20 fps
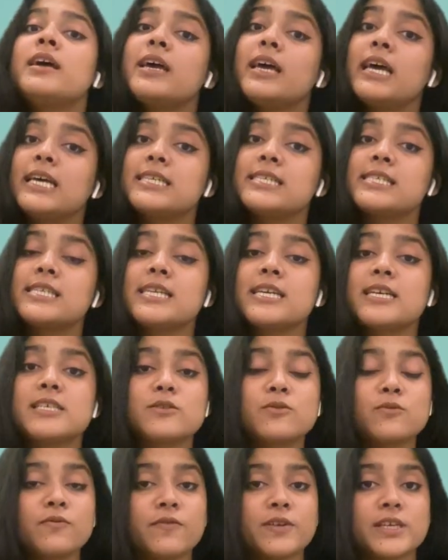Este es
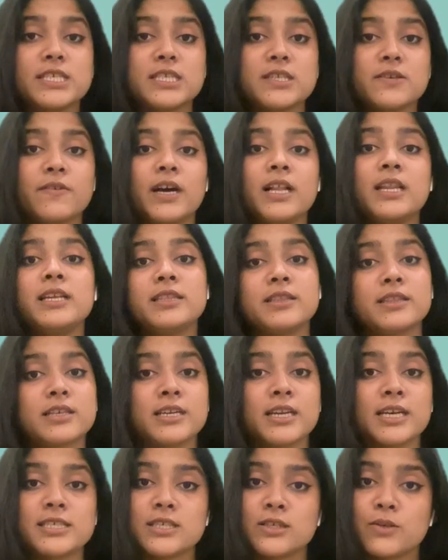un festival
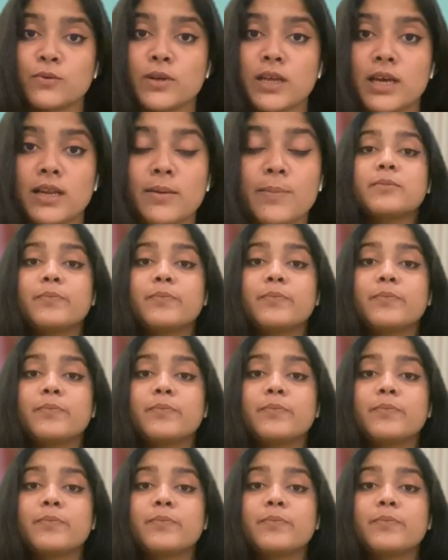internacional.